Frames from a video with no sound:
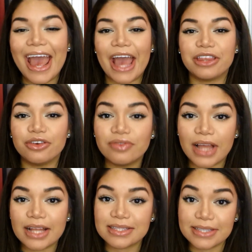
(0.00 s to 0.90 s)
and you've
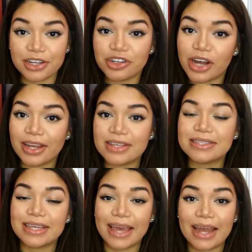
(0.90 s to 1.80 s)
let
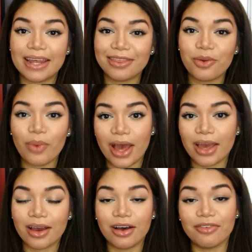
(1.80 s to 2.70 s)
senioritis get in the
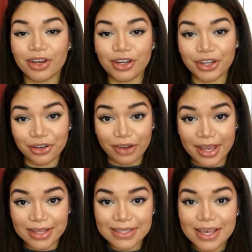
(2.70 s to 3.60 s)
way of your good
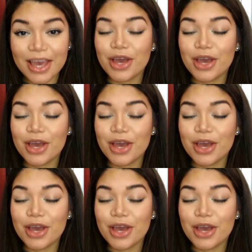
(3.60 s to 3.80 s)
grades.